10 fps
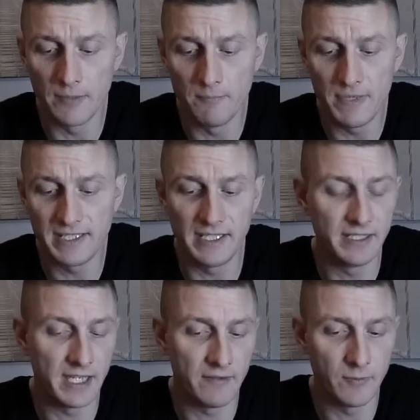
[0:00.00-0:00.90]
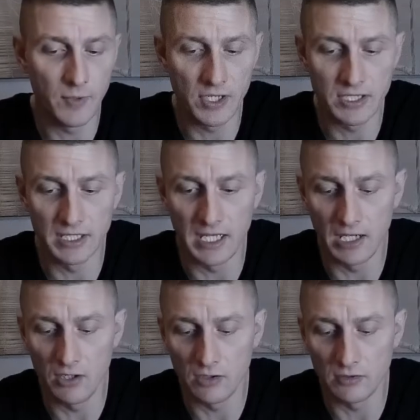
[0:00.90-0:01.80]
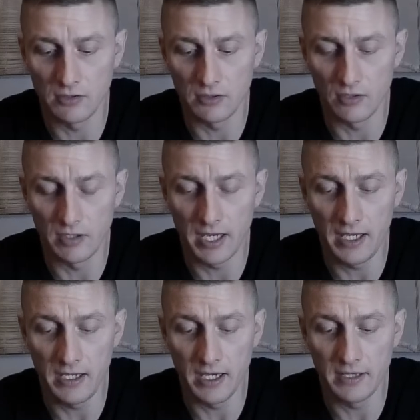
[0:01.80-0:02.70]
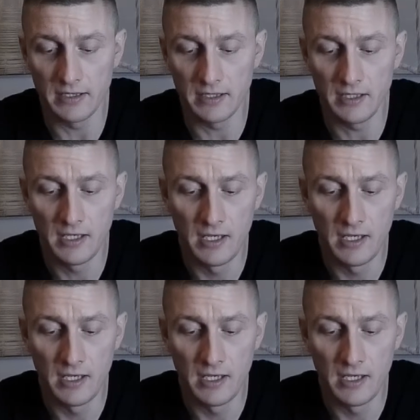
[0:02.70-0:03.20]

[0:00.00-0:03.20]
missing the other person a lot. Okay, and